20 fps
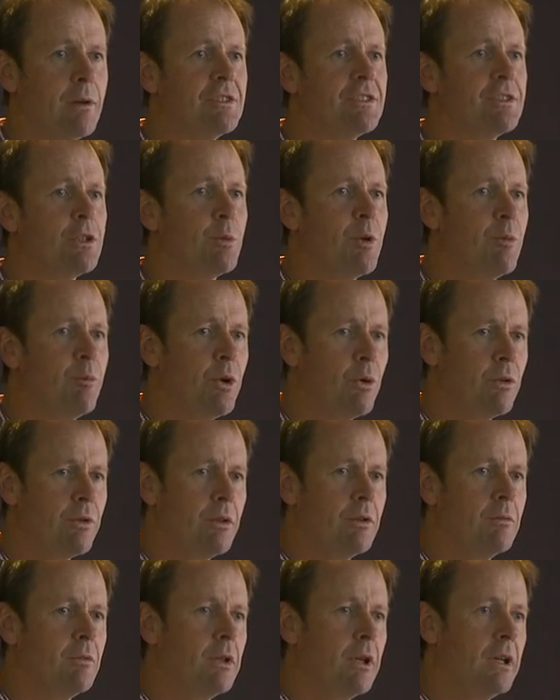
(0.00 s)
And so we've built
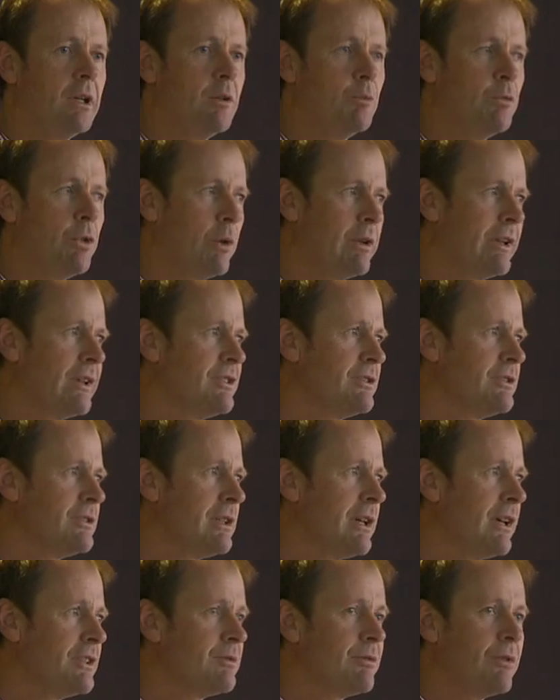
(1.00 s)
buildings in
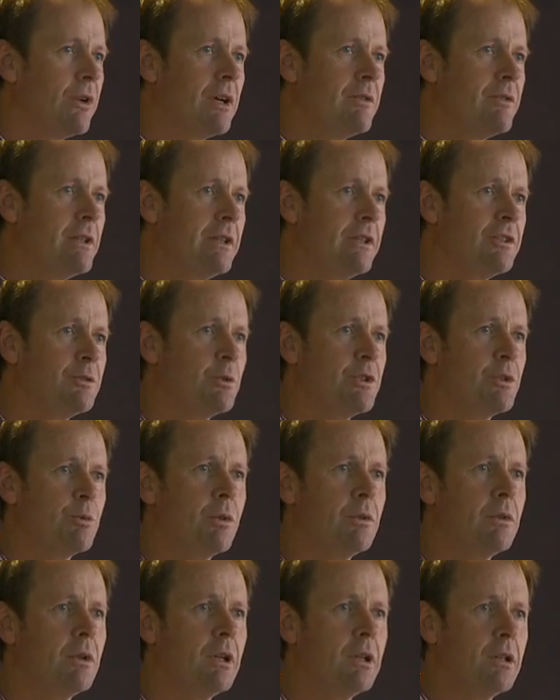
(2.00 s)
the last 5 years which
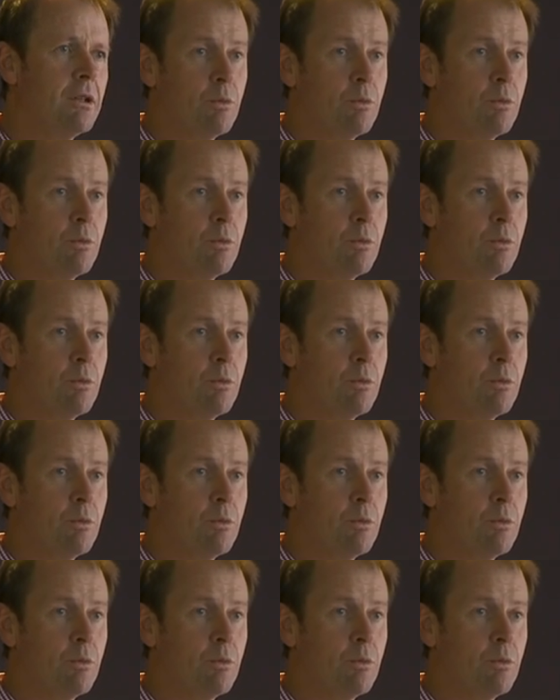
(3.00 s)
will,